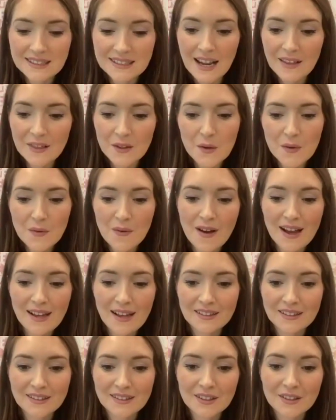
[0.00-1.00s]
now that you've
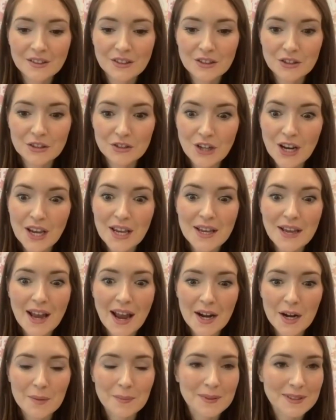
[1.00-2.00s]
had such a
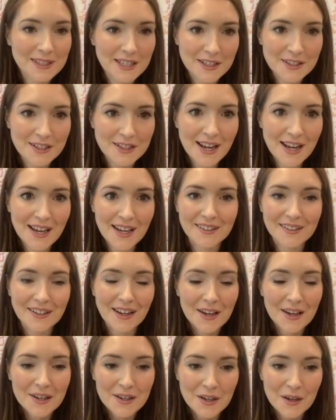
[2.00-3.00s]
shakeout of positioning,
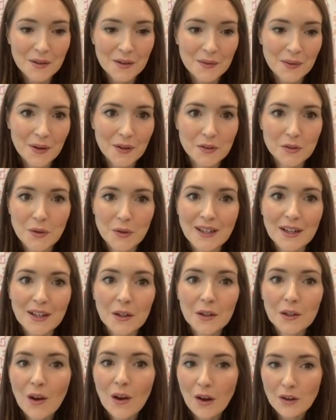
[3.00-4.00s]
and they're trading
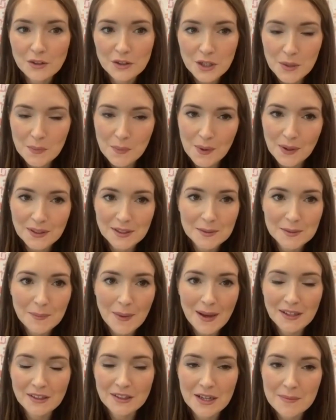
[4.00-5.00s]
a lot cheaper,
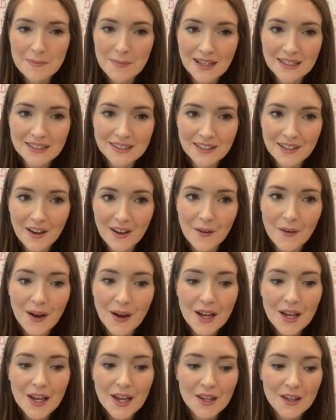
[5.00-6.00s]
especially in Mexico,
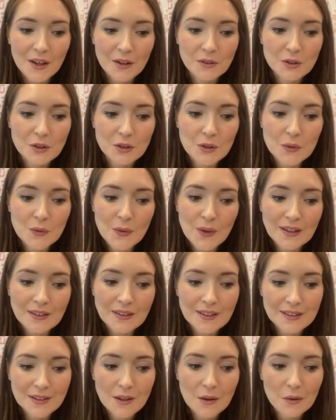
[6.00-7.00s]
do you think
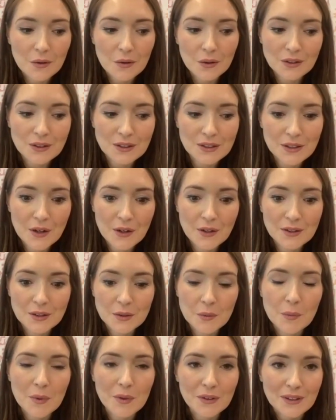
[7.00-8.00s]
these local concerns
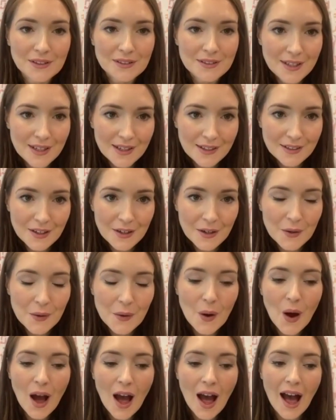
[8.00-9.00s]
will
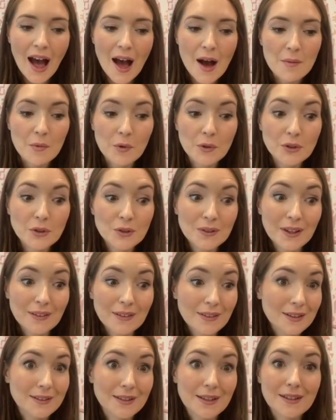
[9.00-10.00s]
continue, or do you think
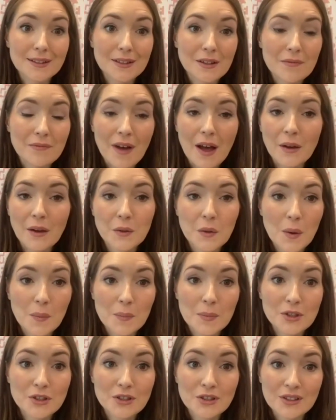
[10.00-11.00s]
this is a value
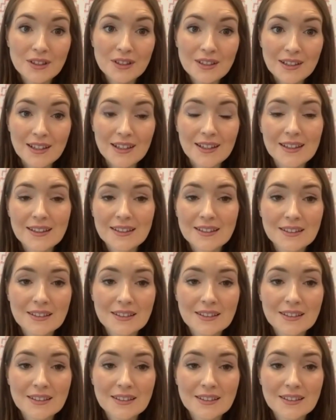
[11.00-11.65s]
opportunity?